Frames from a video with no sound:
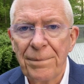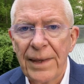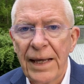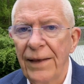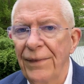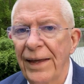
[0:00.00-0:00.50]

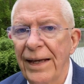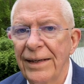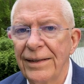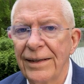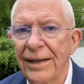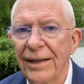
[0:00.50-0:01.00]
And
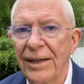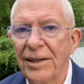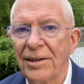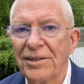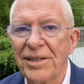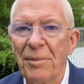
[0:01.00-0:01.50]
then
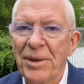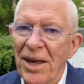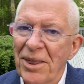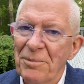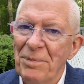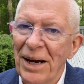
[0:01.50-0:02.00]
some of the
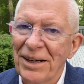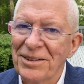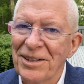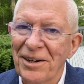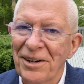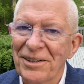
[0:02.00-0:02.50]
other
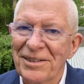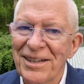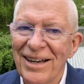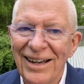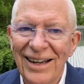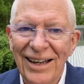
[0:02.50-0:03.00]
pictures
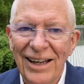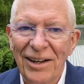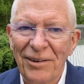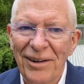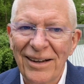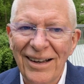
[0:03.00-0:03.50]

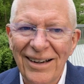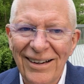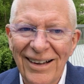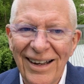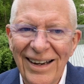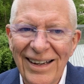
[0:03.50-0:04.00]
were
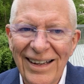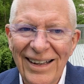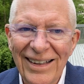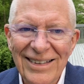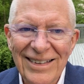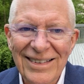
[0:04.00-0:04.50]
like,
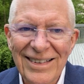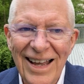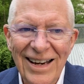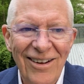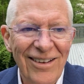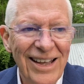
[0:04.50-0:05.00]
this is
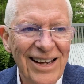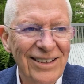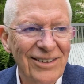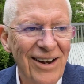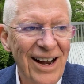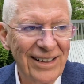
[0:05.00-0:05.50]
not all that
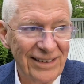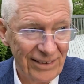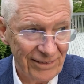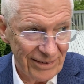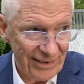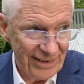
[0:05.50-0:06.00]
attractive.
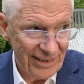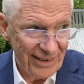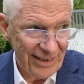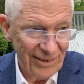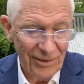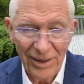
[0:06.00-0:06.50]

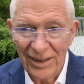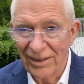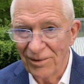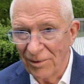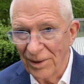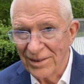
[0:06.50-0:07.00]

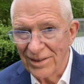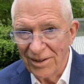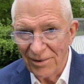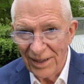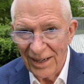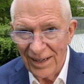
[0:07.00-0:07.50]
What's
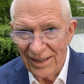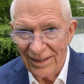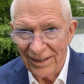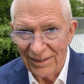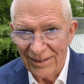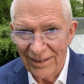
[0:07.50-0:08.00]
going on
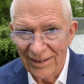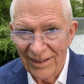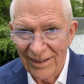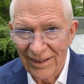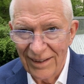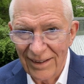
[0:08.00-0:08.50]
here?
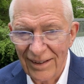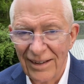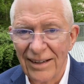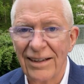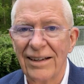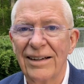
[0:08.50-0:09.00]

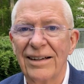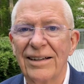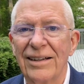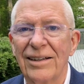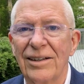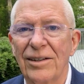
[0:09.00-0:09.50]

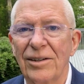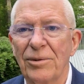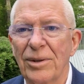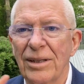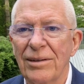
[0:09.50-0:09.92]
What